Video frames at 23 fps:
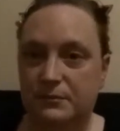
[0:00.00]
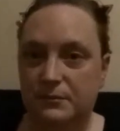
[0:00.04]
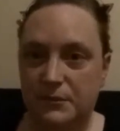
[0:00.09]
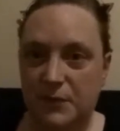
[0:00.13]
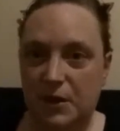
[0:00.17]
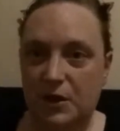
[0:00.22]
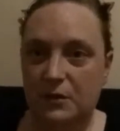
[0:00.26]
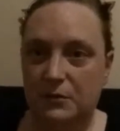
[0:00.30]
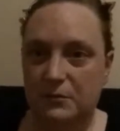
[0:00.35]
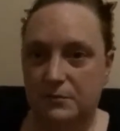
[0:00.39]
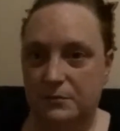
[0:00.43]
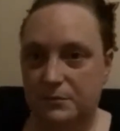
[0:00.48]

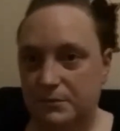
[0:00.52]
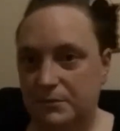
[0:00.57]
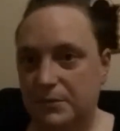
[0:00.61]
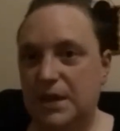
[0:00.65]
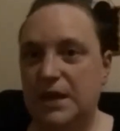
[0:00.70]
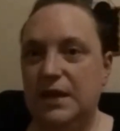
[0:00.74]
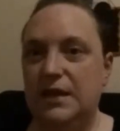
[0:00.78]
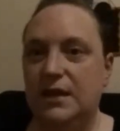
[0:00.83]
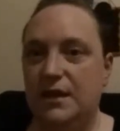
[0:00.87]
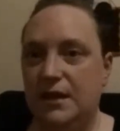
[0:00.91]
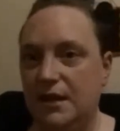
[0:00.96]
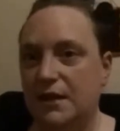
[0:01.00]
you know,
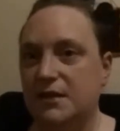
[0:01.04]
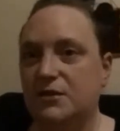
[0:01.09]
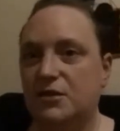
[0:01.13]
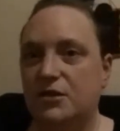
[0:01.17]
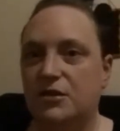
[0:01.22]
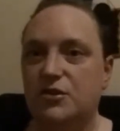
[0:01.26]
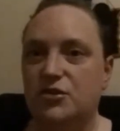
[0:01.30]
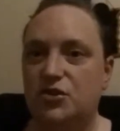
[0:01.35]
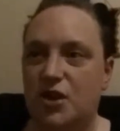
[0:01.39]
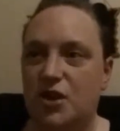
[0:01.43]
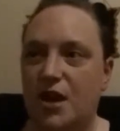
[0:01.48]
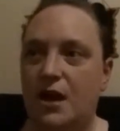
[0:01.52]
peeking into
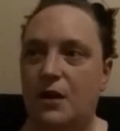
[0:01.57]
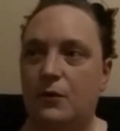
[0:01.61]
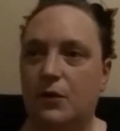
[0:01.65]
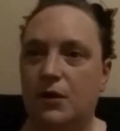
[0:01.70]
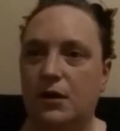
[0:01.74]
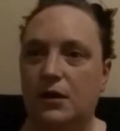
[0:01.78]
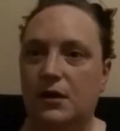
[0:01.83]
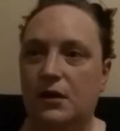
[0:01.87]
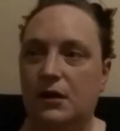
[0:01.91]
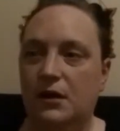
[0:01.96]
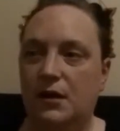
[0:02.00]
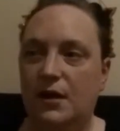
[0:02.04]
the
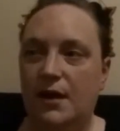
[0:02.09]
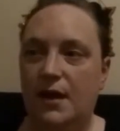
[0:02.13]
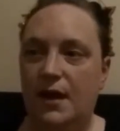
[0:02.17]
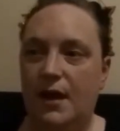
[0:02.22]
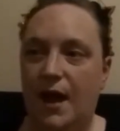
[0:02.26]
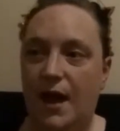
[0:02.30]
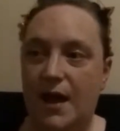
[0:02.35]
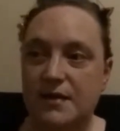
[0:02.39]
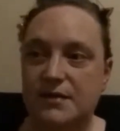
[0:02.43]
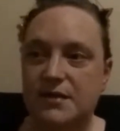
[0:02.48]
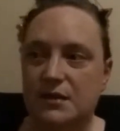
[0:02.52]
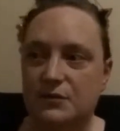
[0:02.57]
shower
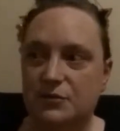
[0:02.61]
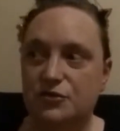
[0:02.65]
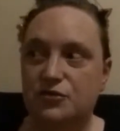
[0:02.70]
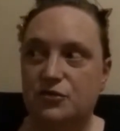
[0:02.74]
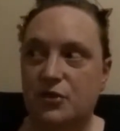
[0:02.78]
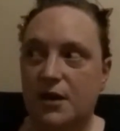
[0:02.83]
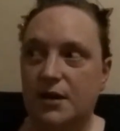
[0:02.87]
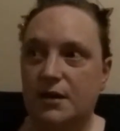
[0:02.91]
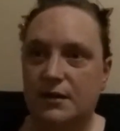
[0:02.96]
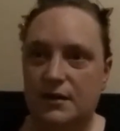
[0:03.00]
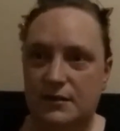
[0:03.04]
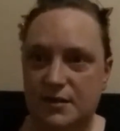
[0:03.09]
as I was
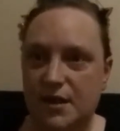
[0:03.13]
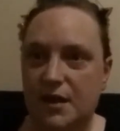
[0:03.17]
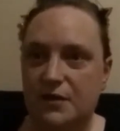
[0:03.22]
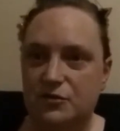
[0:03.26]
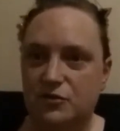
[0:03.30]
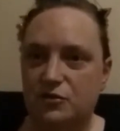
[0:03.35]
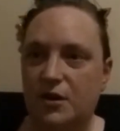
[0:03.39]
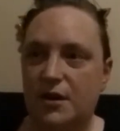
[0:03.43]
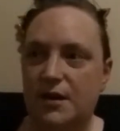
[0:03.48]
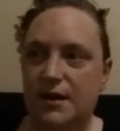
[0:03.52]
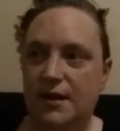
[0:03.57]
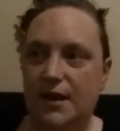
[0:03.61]
trying
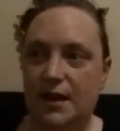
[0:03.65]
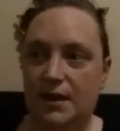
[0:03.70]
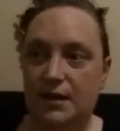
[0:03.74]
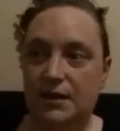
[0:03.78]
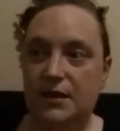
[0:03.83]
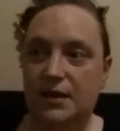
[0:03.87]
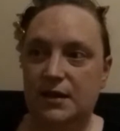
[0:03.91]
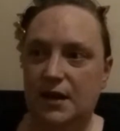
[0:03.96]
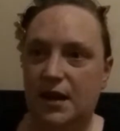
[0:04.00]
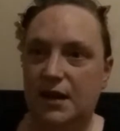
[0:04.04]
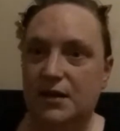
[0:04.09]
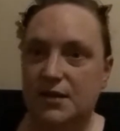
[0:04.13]
to get
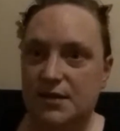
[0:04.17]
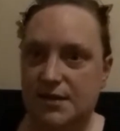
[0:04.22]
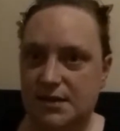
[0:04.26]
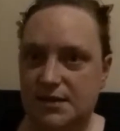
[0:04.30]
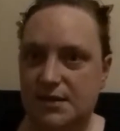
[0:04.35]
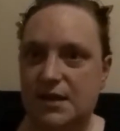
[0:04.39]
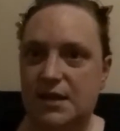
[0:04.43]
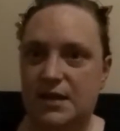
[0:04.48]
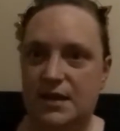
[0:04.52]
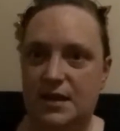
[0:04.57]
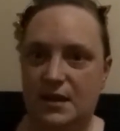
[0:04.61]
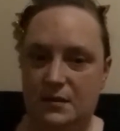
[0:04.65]
clean. I could
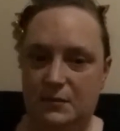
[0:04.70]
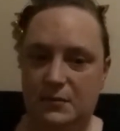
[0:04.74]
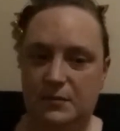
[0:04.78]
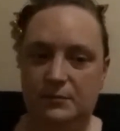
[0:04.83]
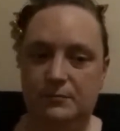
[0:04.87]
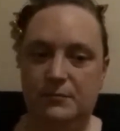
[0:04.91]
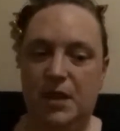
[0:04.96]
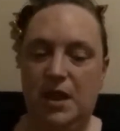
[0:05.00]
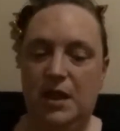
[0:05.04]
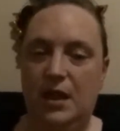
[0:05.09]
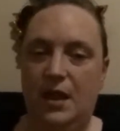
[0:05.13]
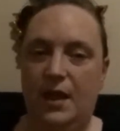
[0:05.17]
see him,
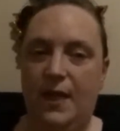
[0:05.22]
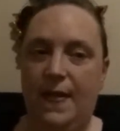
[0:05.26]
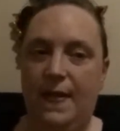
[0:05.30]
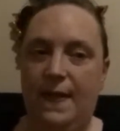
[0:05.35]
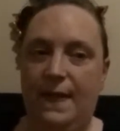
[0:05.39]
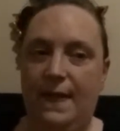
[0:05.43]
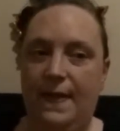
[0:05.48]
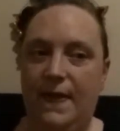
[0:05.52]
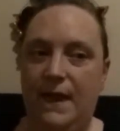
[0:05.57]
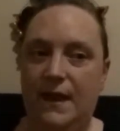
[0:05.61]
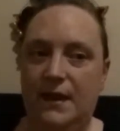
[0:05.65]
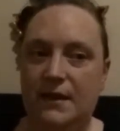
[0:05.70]

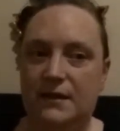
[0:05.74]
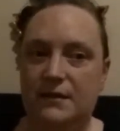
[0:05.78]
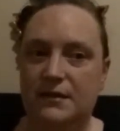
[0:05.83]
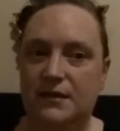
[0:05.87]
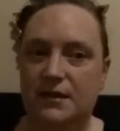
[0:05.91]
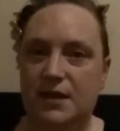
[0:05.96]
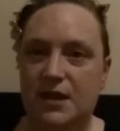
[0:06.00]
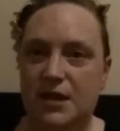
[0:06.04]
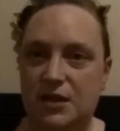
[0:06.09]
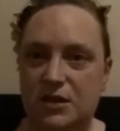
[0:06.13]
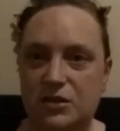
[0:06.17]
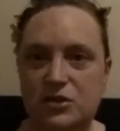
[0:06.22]
and
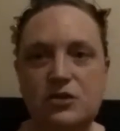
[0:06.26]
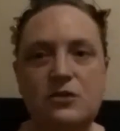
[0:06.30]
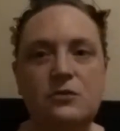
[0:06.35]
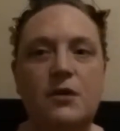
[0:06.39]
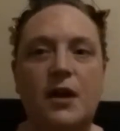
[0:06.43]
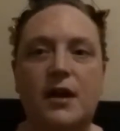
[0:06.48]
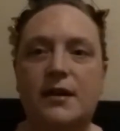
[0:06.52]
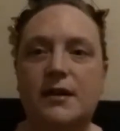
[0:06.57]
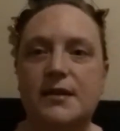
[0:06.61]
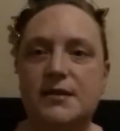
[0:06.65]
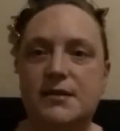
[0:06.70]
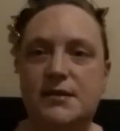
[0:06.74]
he knew I
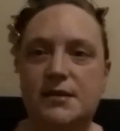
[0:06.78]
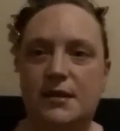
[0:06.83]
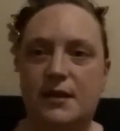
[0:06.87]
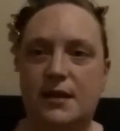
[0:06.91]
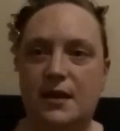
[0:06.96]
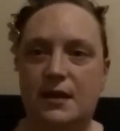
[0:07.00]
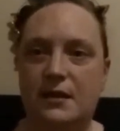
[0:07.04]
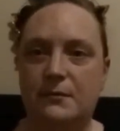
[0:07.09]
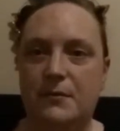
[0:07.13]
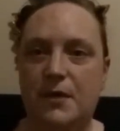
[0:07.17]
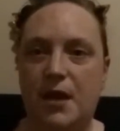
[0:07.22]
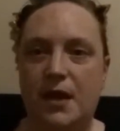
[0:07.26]
could see
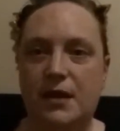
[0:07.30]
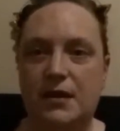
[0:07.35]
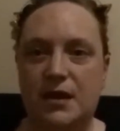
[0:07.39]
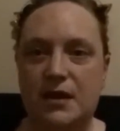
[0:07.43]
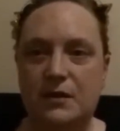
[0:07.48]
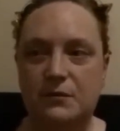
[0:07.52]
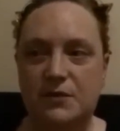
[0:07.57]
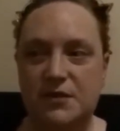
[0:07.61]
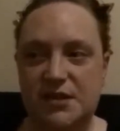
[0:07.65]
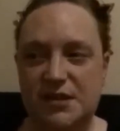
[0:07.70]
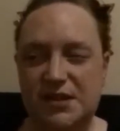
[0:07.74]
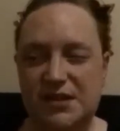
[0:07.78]
him, and he
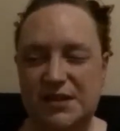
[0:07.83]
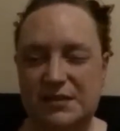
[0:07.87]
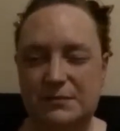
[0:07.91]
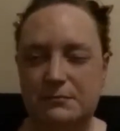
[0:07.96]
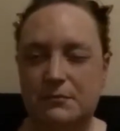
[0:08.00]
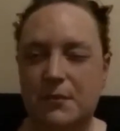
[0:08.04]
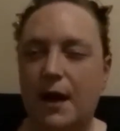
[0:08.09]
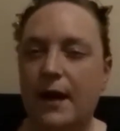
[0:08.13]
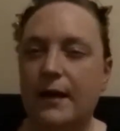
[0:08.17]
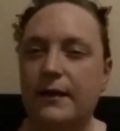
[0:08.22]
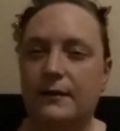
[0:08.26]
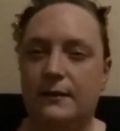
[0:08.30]
would
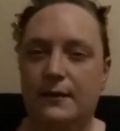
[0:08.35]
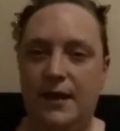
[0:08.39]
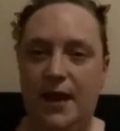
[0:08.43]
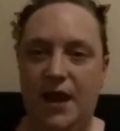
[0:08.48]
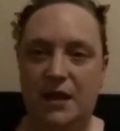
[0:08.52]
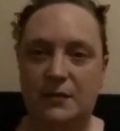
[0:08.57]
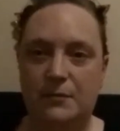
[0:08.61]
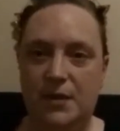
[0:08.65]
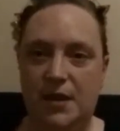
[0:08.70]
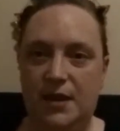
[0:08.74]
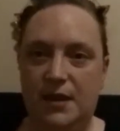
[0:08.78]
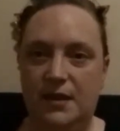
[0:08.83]
smile
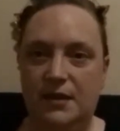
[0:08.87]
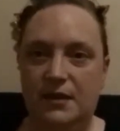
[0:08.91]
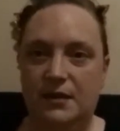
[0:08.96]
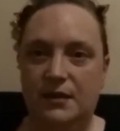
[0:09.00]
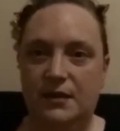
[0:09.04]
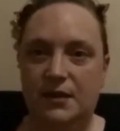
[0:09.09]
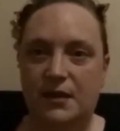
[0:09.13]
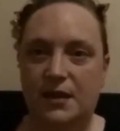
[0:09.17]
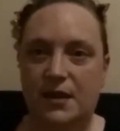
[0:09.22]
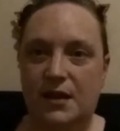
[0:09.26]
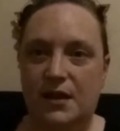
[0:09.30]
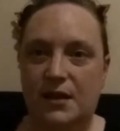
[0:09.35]
at me.
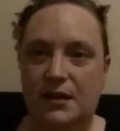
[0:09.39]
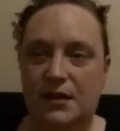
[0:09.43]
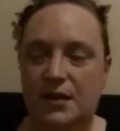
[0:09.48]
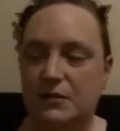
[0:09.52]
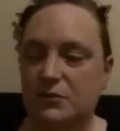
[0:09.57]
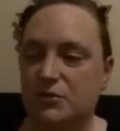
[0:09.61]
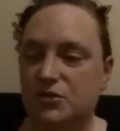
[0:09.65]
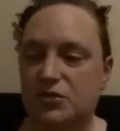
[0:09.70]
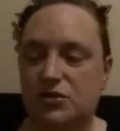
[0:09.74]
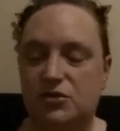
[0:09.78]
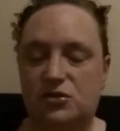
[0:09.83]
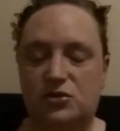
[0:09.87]
It
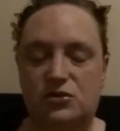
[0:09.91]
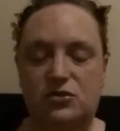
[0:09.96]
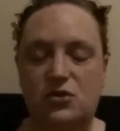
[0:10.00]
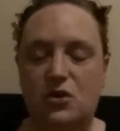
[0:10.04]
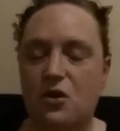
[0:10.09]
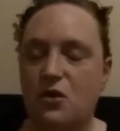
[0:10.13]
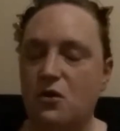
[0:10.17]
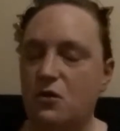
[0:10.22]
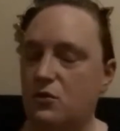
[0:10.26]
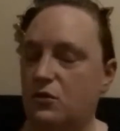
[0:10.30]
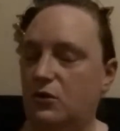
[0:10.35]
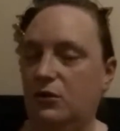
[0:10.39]
was
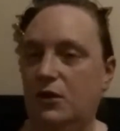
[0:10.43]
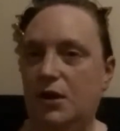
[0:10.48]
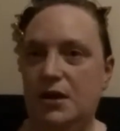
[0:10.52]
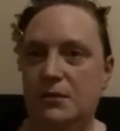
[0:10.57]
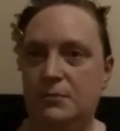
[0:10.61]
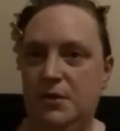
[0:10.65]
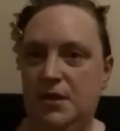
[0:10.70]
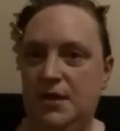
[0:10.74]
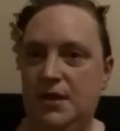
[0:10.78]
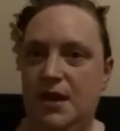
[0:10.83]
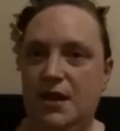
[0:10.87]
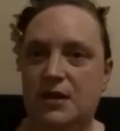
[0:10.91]
so
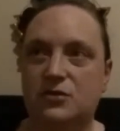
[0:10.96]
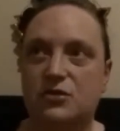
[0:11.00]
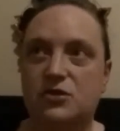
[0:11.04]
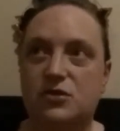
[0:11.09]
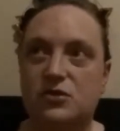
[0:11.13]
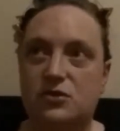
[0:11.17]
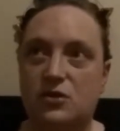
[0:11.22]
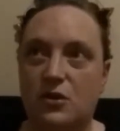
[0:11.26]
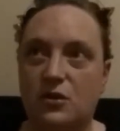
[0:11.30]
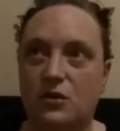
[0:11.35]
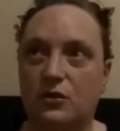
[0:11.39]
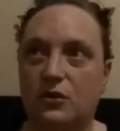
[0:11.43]
creepy and
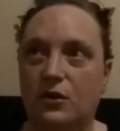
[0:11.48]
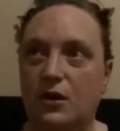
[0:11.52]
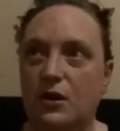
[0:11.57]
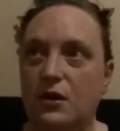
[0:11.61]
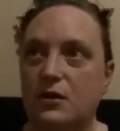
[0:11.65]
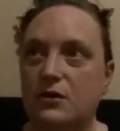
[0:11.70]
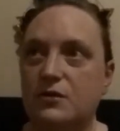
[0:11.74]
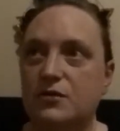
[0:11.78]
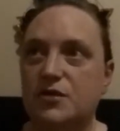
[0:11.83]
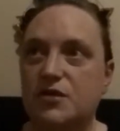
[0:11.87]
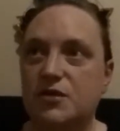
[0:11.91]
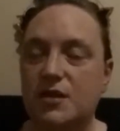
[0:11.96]
so
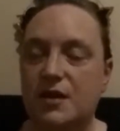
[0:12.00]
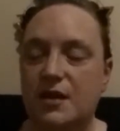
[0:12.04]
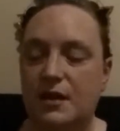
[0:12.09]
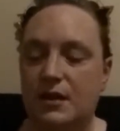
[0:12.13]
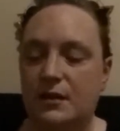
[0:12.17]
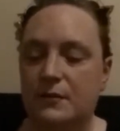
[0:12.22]
gross.